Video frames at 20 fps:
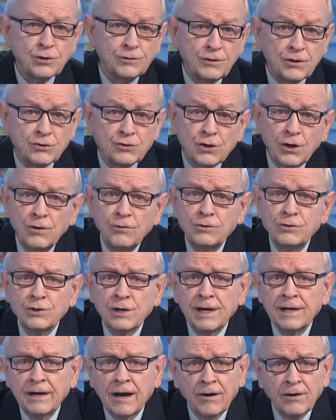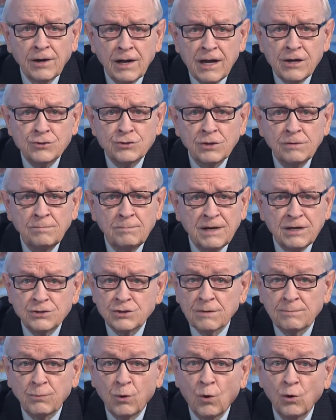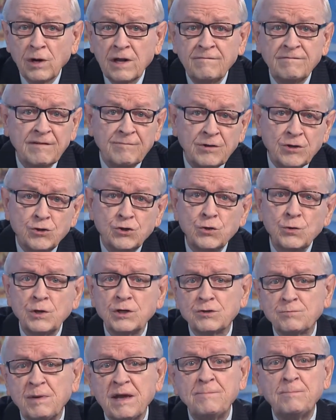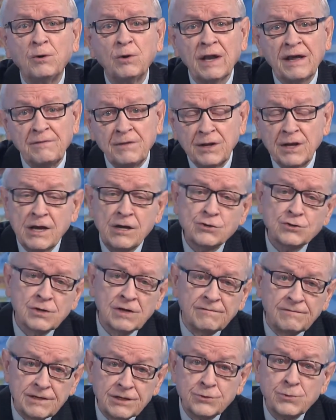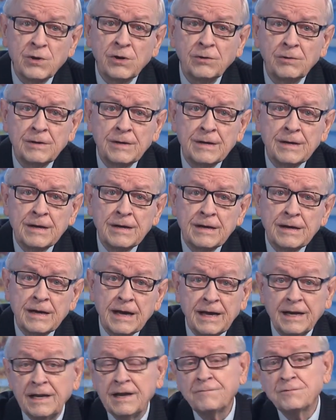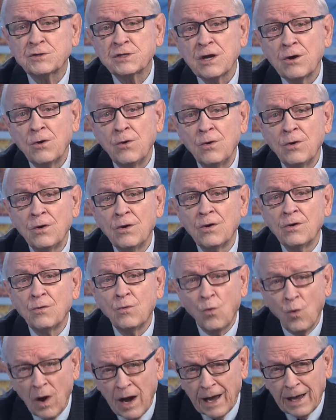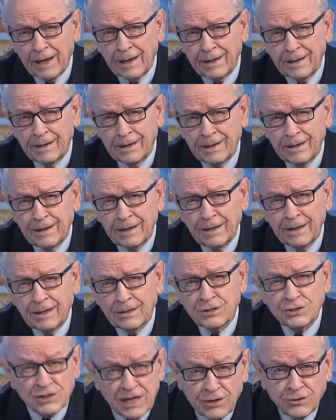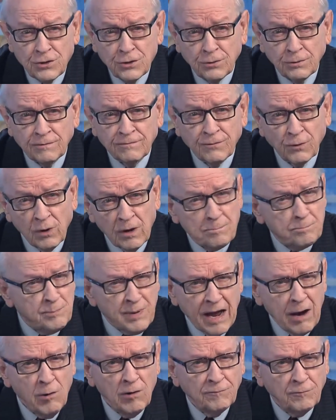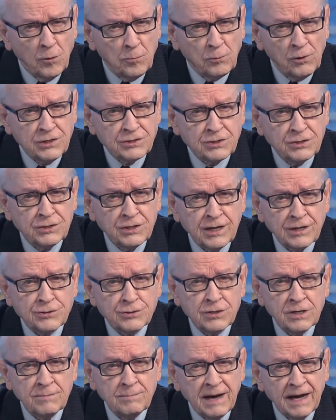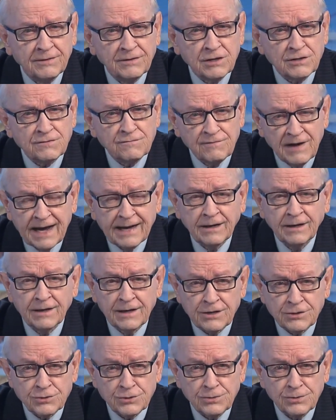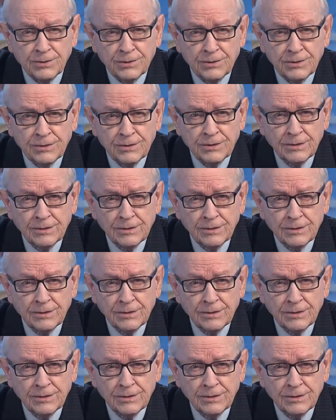Should the church and our nation be supportive of the Jewish people and the nation of Israel? And if so, why? Stay tuned for a powerful presentation about this vital issue.